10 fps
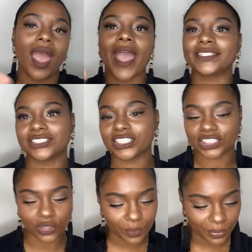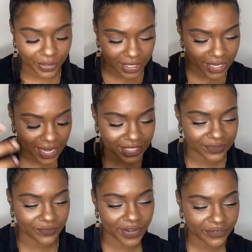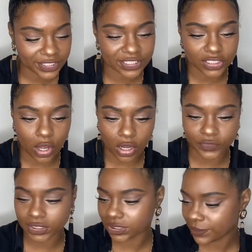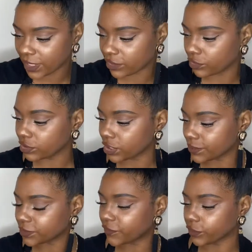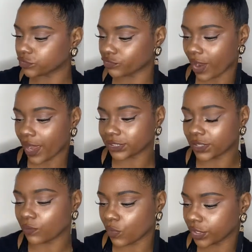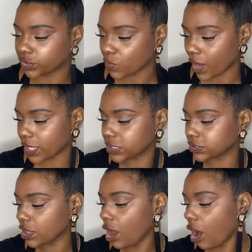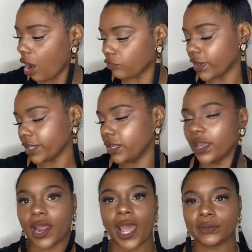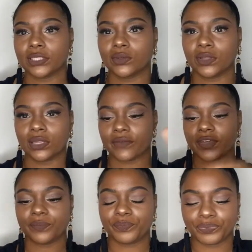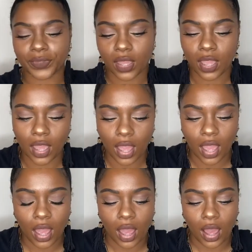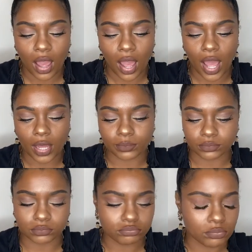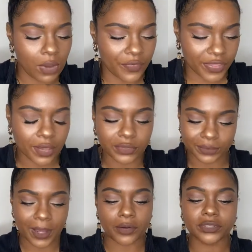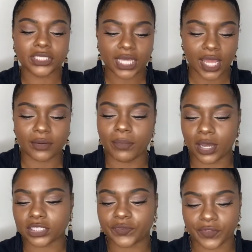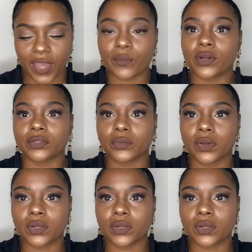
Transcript: It's just so pretty, and it's very soft. It doesn't make your lips feel dry, because I've worn it twice already and I absolutely love it. I think it was about 10 bucks for that one.